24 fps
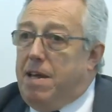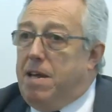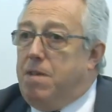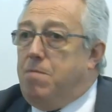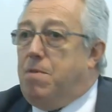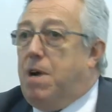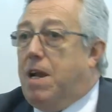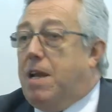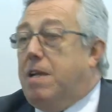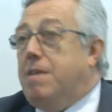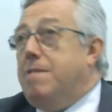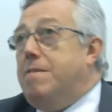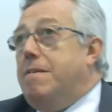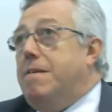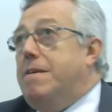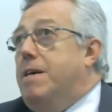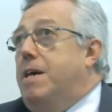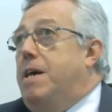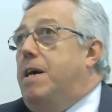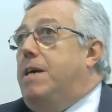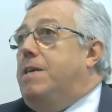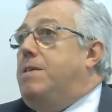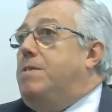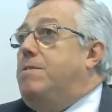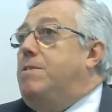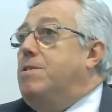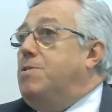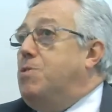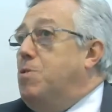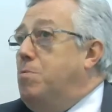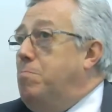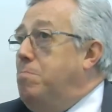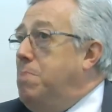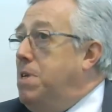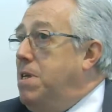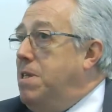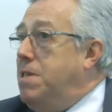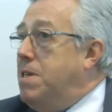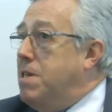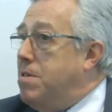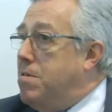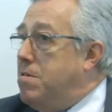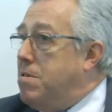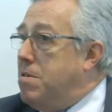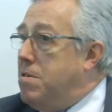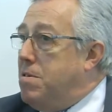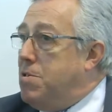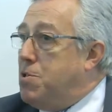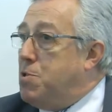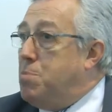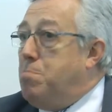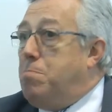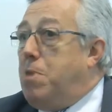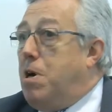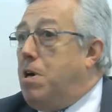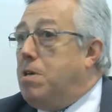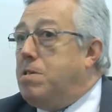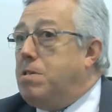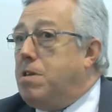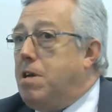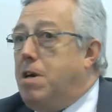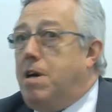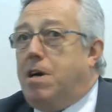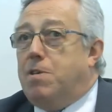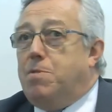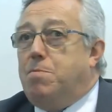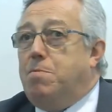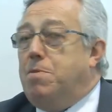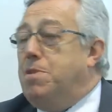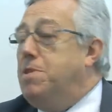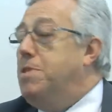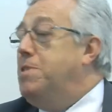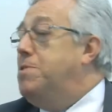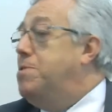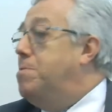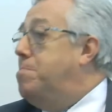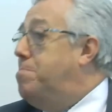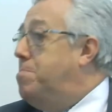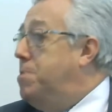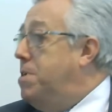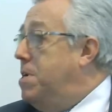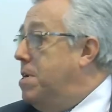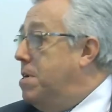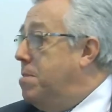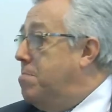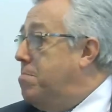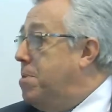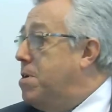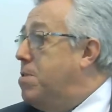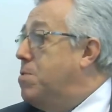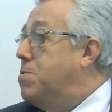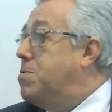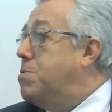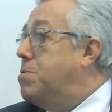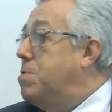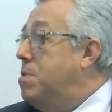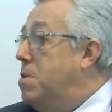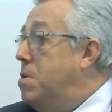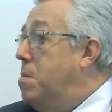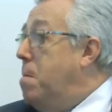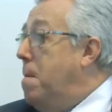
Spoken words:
Well, it doesn't mean that the smart car will disappear, because